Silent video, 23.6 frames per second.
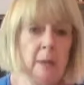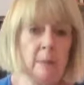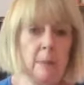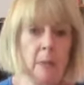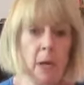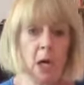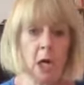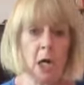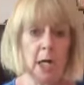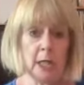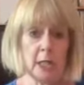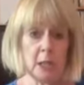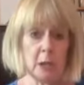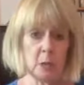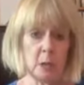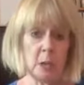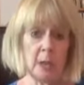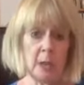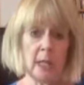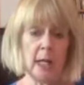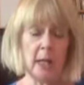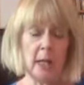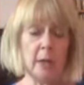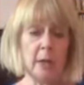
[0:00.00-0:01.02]
in mind,
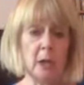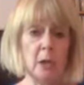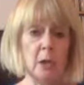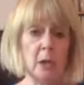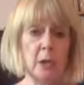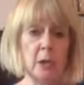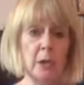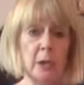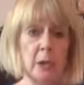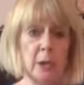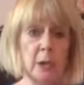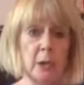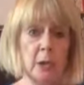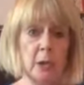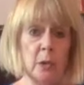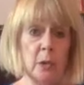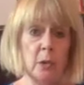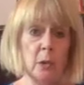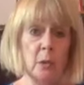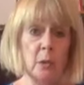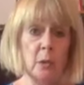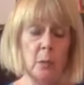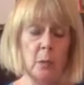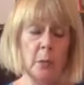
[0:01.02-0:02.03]
we're now going to
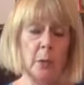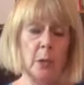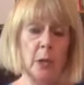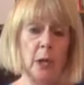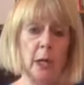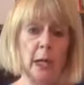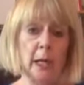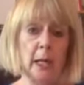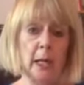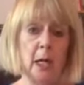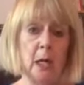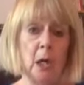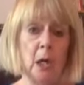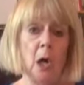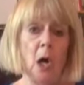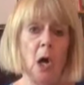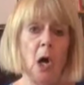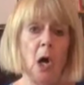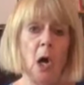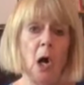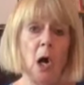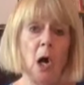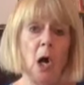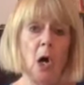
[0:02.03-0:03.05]
bring
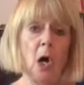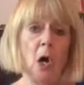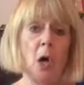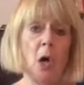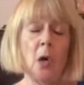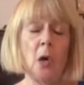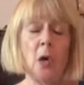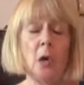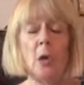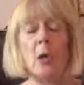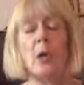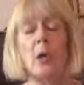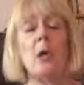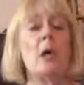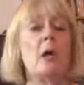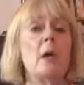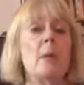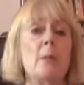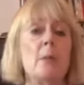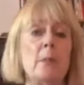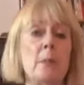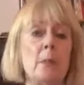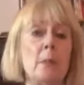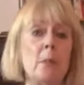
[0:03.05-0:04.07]
our
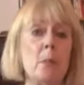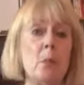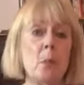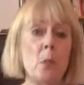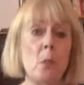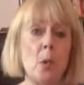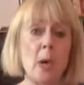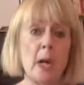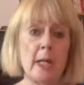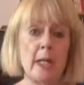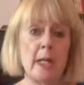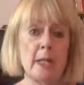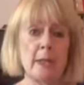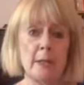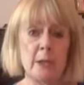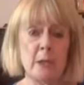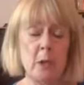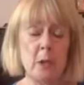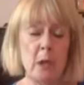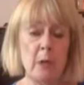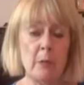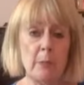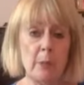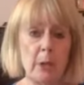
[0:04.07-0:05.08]
awareness
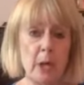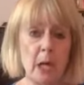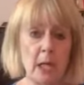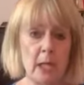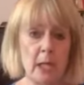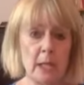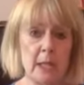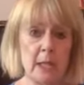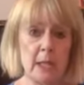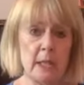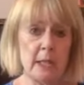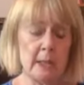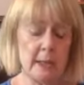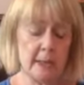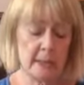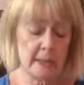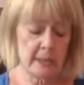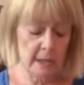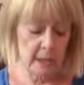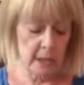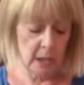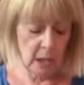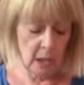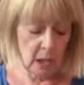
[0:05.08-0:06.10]
to our
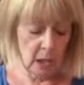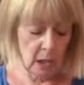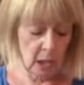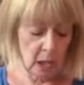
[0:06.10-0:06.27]
practice.